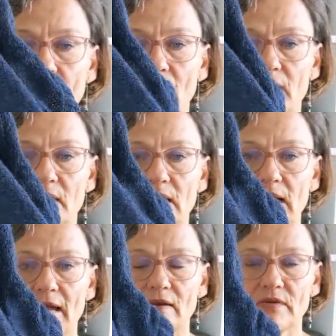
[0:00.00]
and then
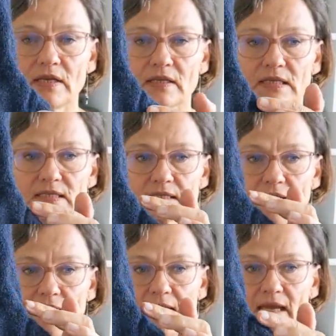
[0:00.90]
having this
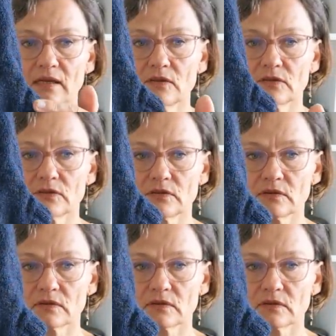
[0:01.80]
angle